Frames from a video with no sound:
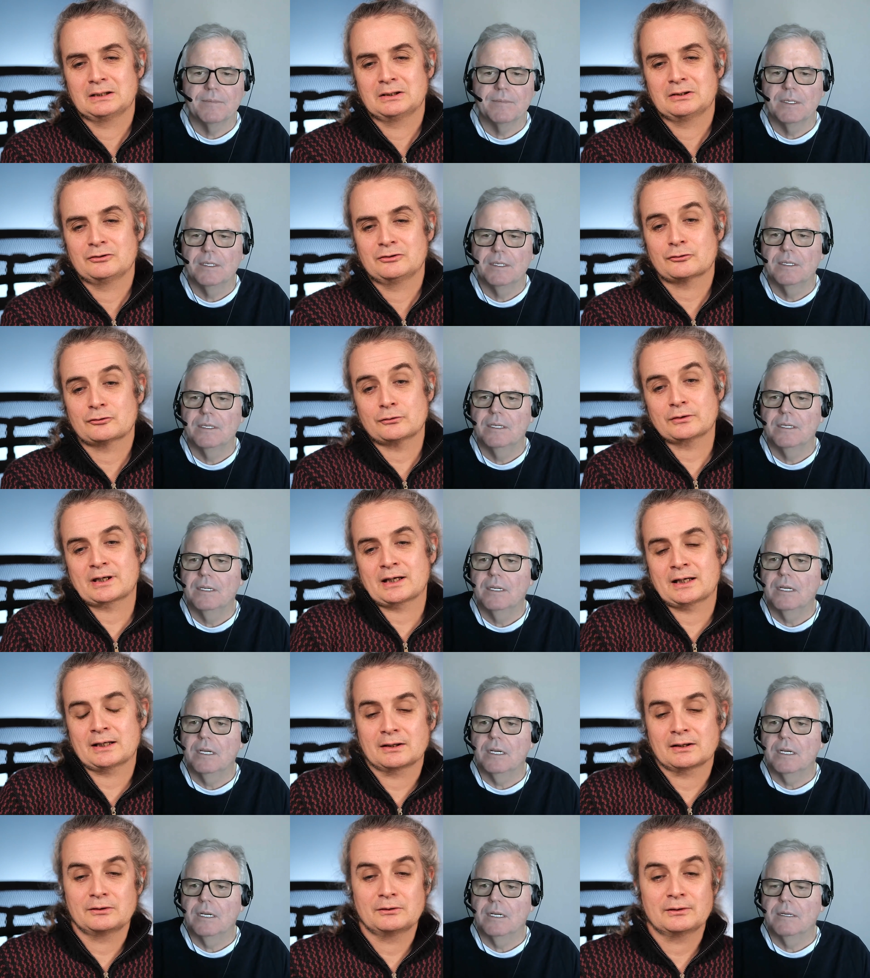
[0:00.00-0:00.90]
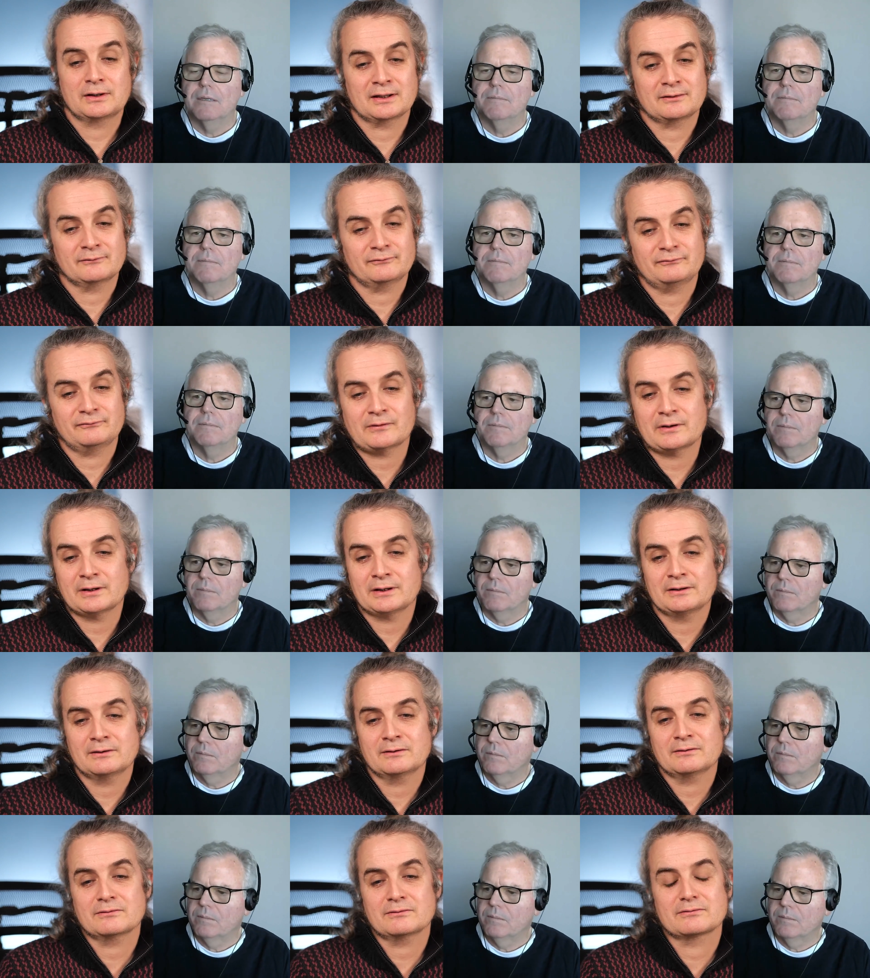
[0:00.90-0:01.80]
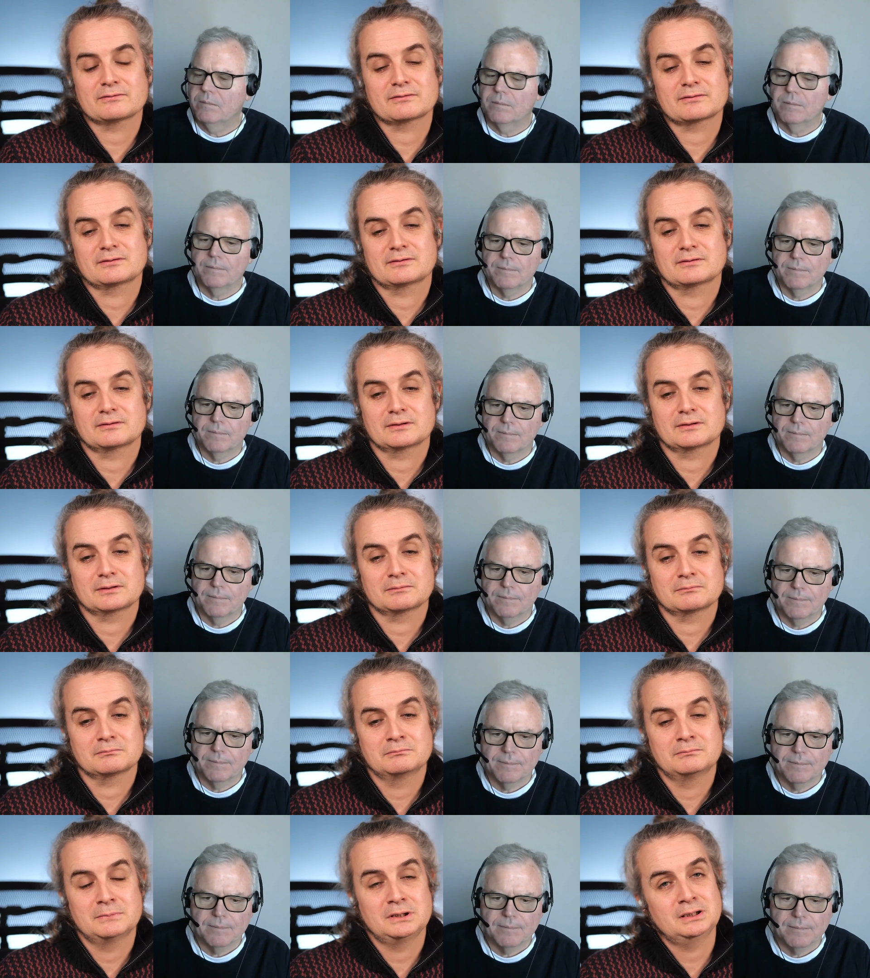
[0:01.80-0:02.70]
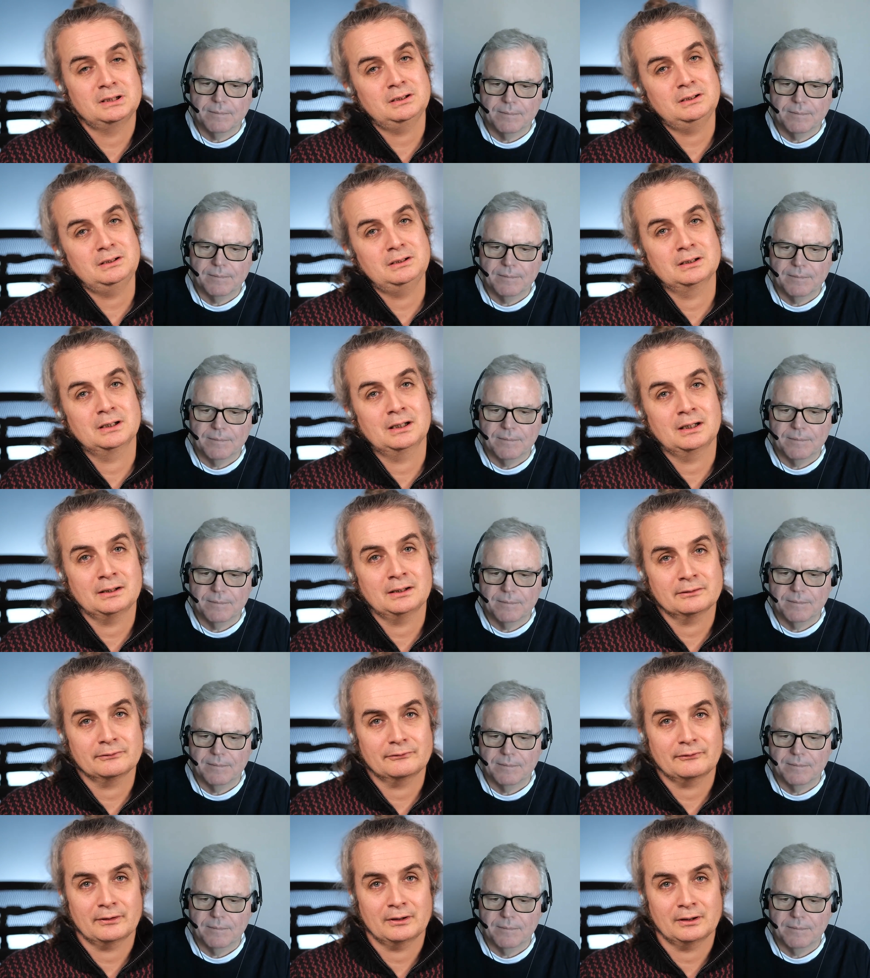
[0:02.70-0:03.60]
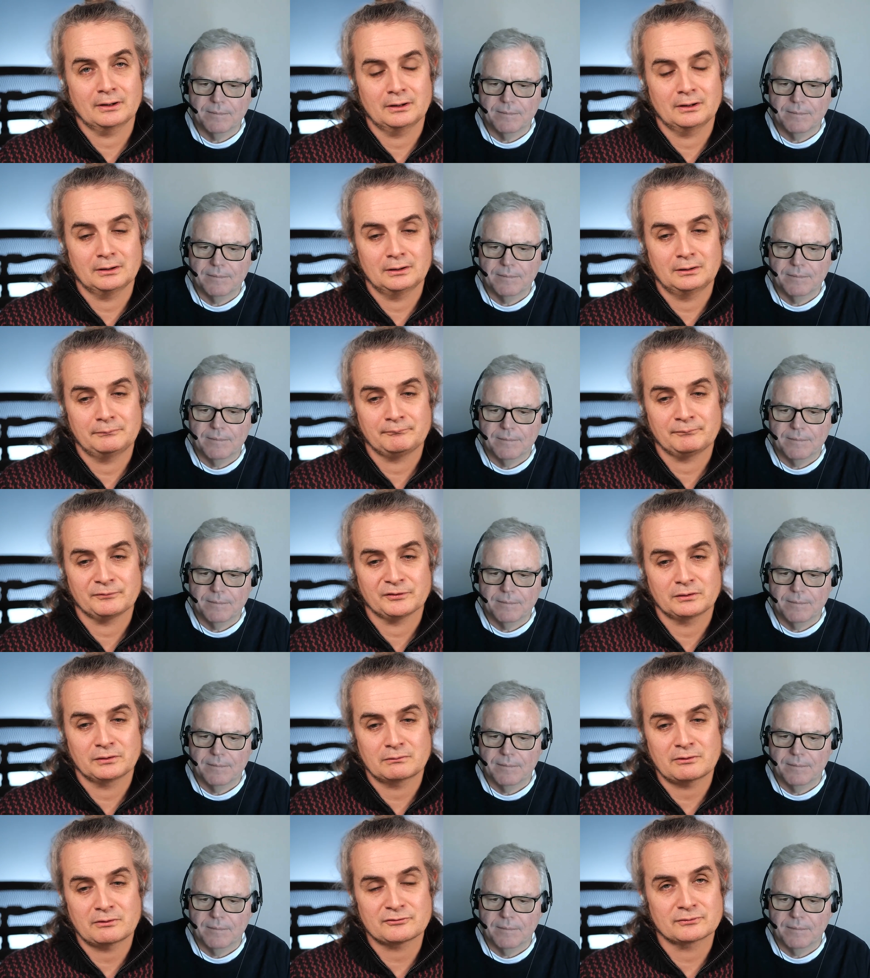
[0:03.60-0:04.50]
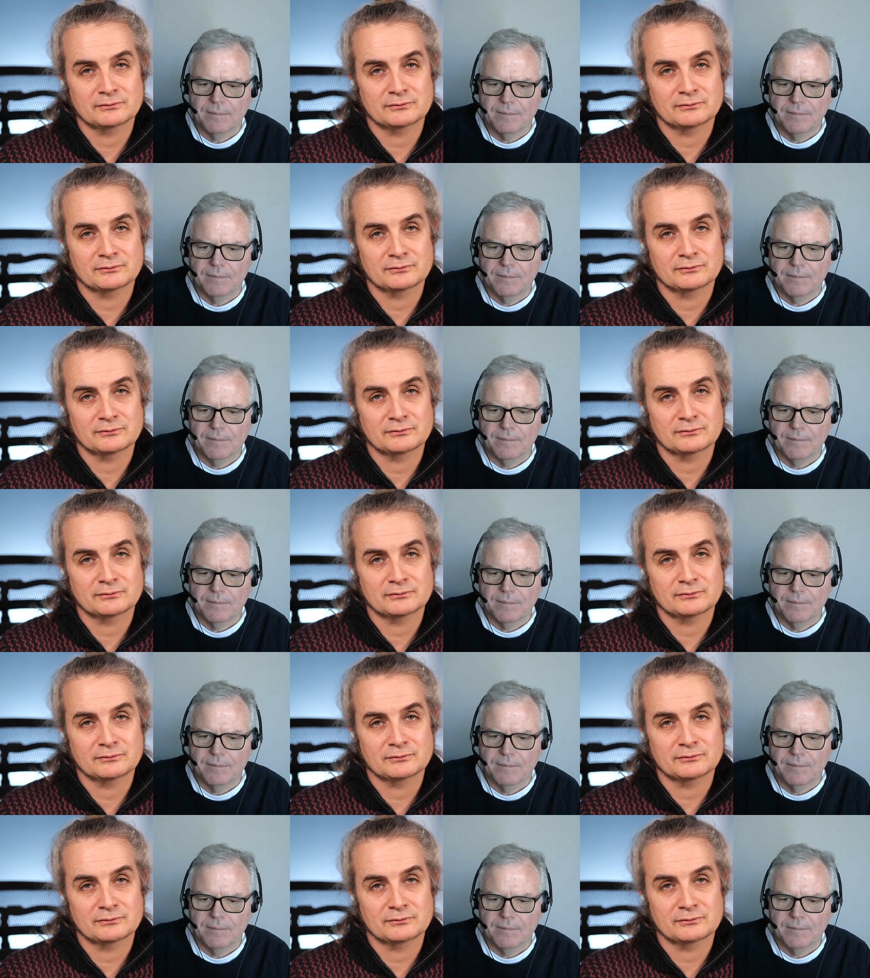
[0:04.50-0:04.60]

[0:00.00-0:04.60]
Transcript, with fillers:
Speaker 1: So you can you can find me and uh, the rest of